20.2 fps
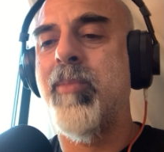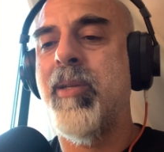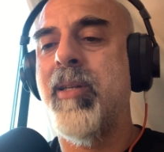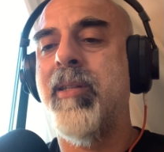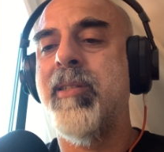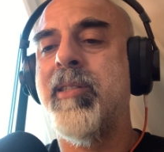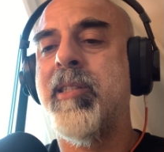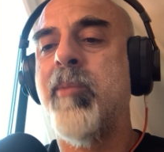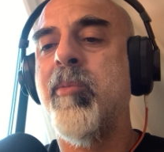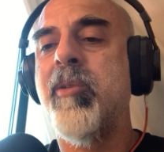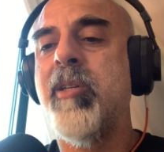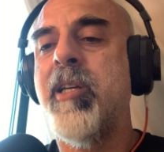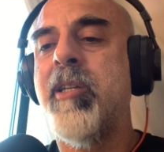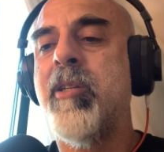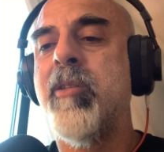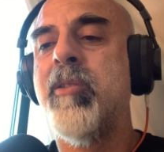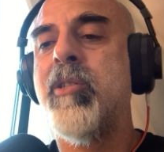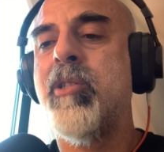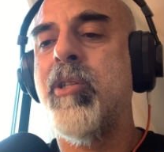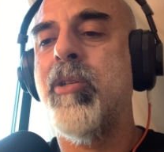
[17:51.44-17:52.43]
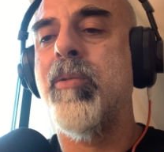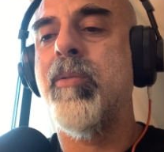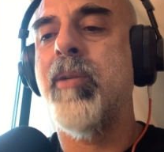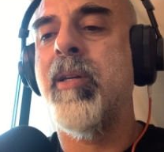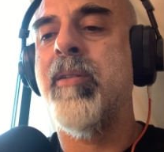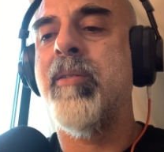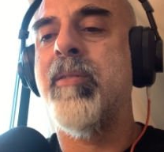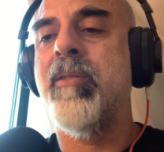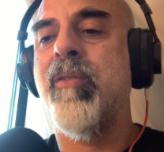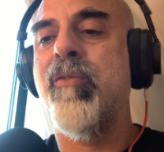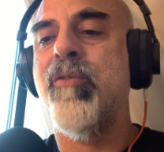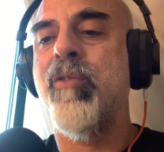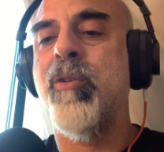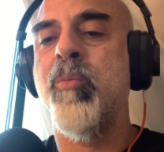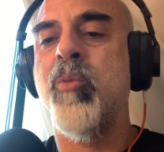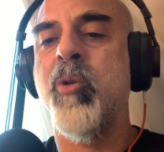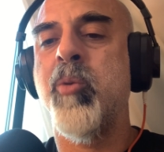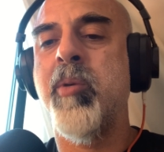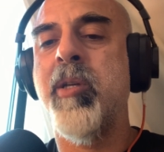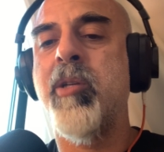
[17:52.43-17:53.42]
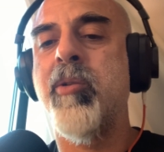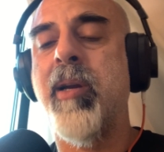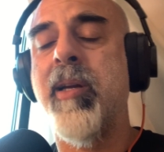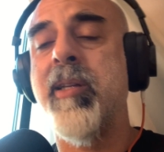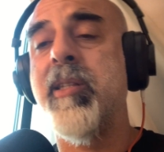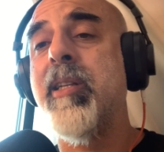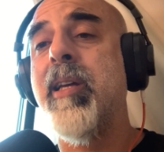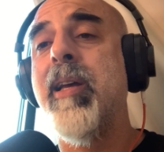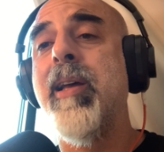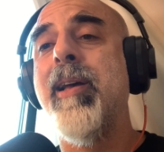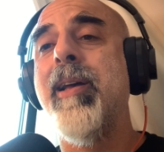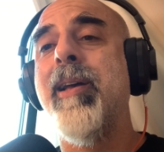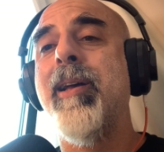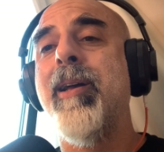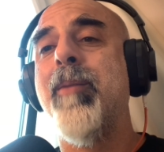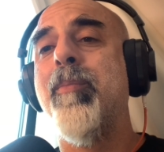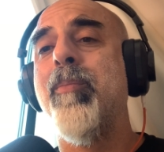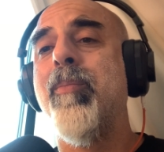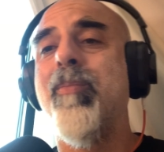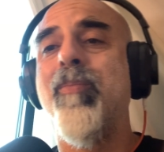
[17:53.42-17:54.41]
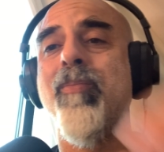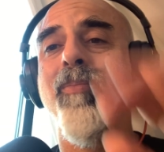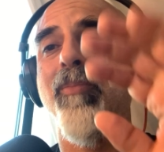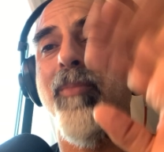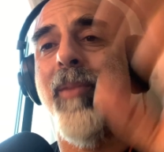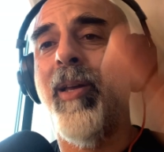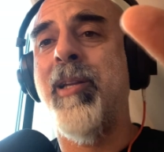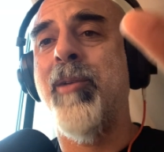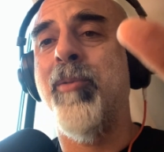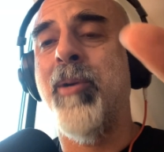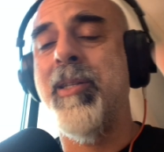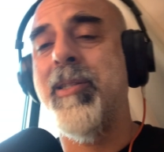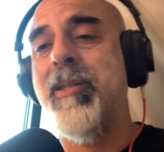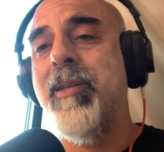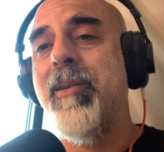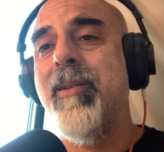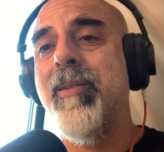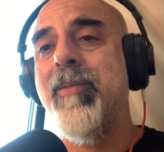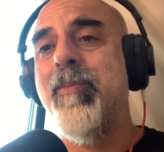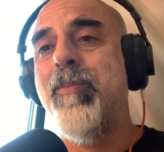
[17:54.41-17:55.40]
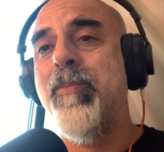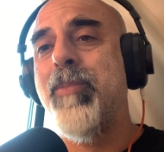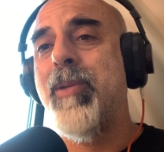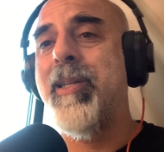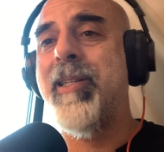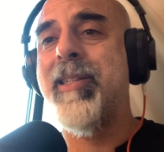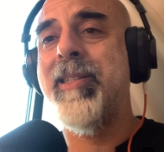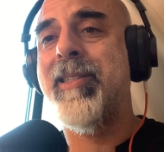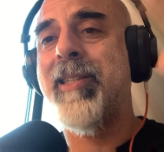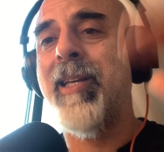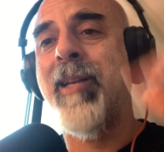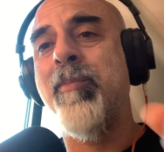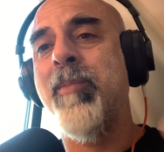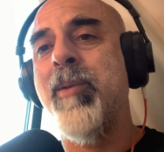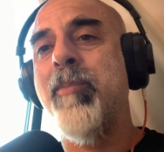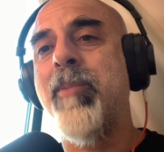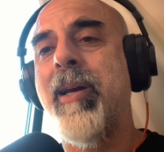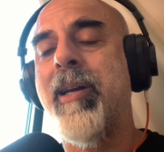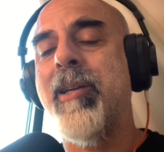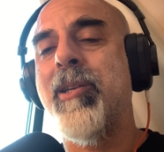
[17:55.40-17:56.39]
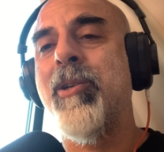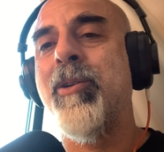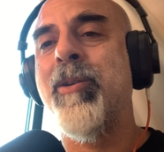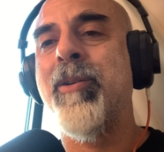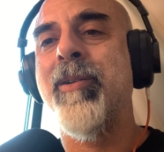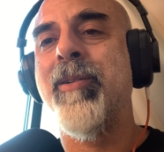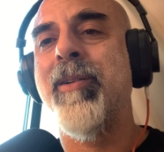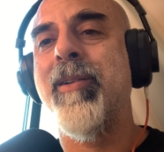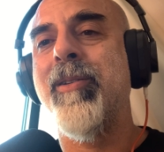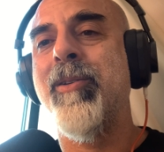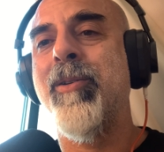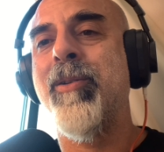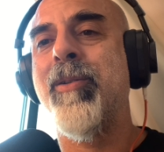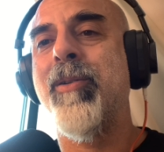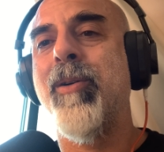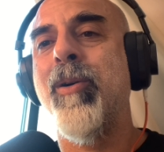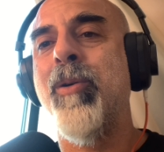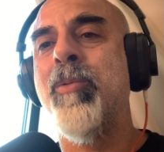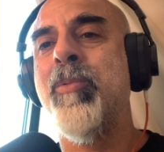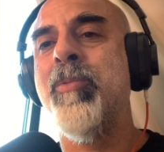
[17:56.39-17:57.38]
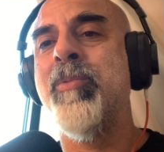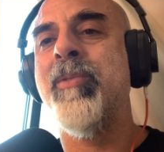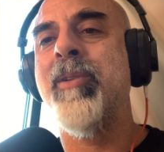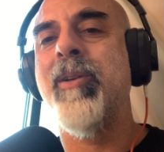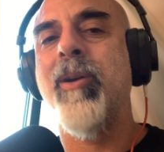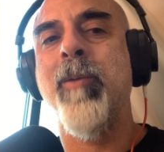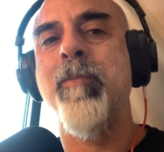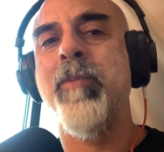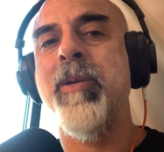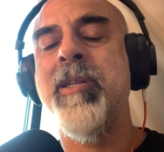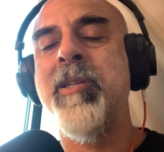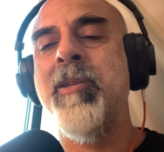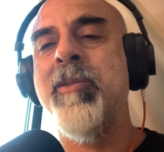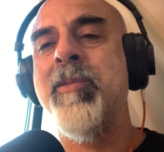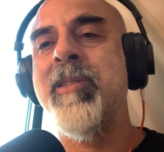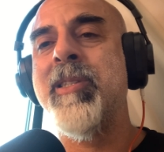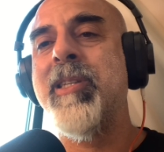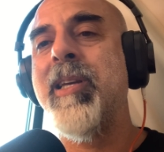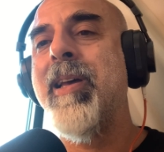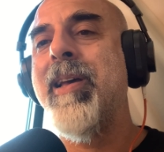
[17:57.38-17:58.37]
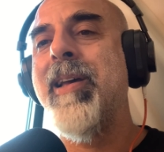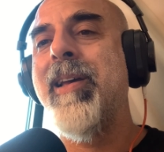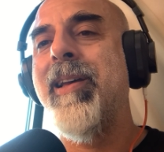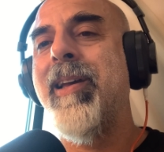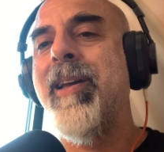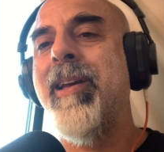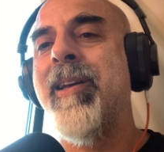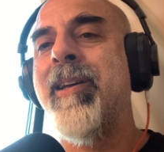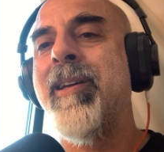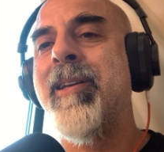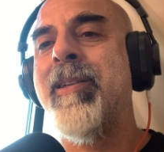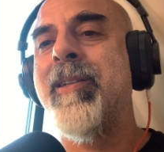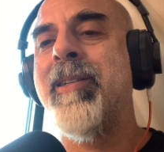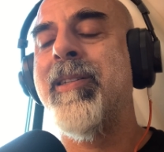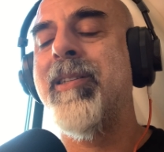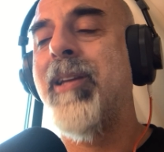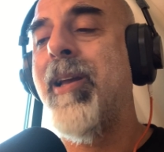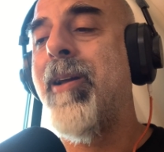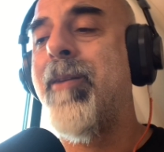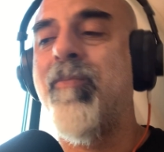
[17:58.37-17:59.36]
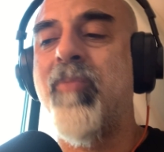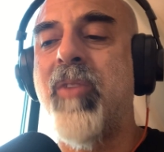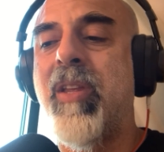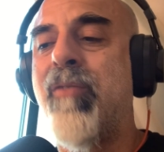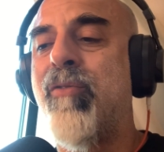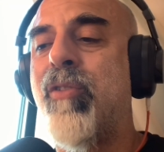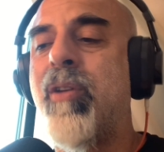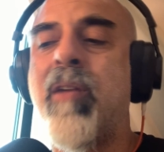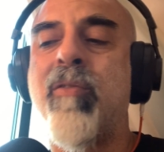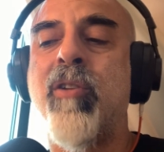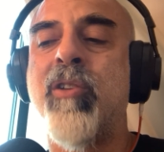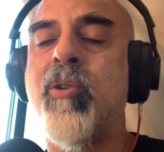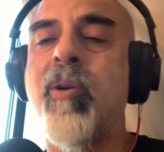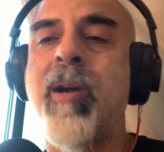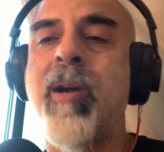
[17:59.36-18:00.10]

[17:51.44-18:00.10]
stimulated too, and the foam would be great. Anyways, please send me back your own opinions, and if you have other